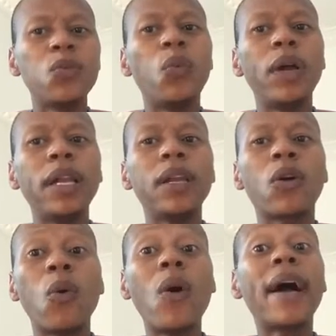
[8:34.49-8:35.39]
will
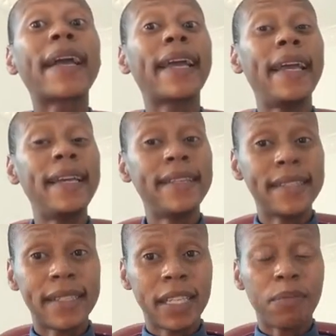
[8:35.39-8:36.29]
go
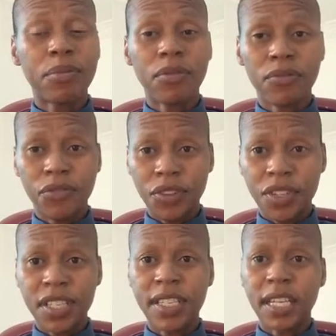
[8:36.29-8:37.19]
against the
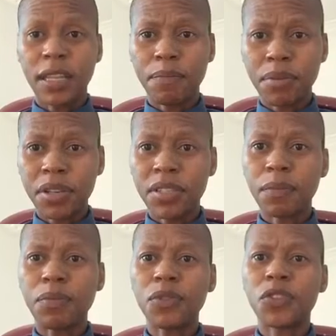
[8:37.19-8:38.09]
provisions and the
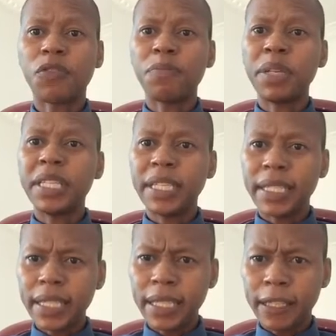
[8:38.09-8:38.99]
principles of
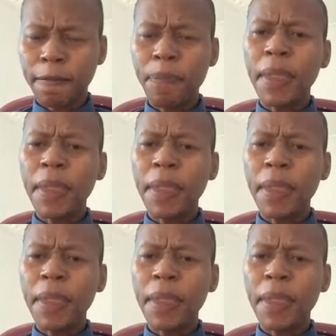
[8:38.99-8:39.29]
BEE.